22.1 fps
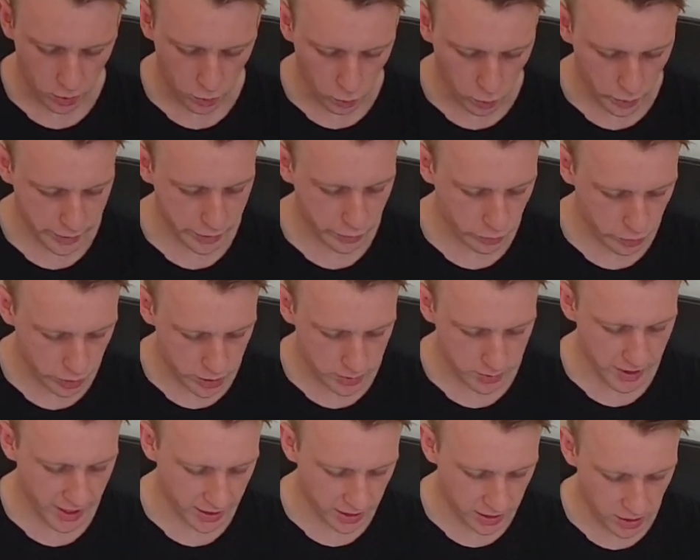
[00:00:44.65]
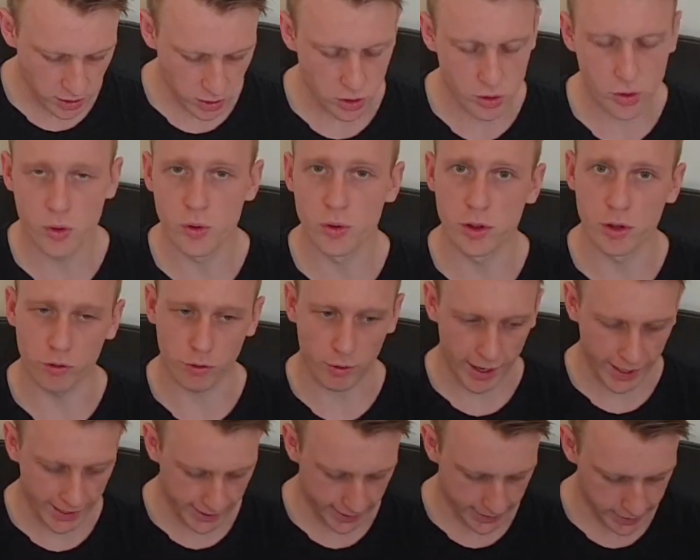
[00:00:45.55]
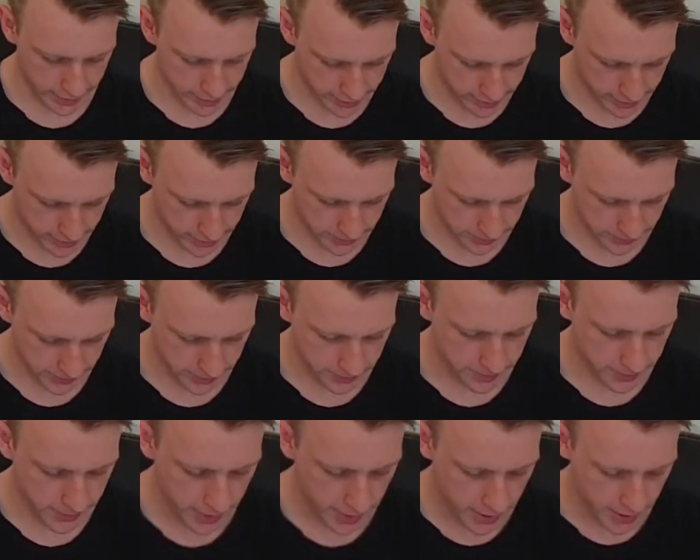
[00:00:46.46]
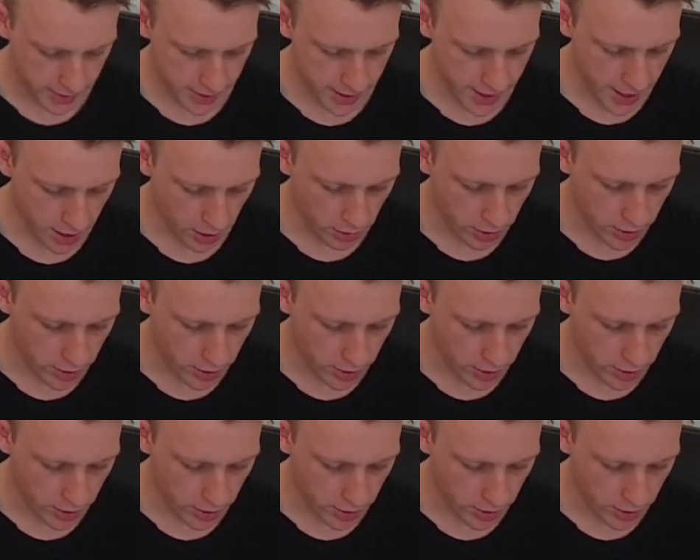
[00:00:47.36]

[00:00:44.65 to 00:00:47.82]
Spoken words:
with respect to the radius. Now,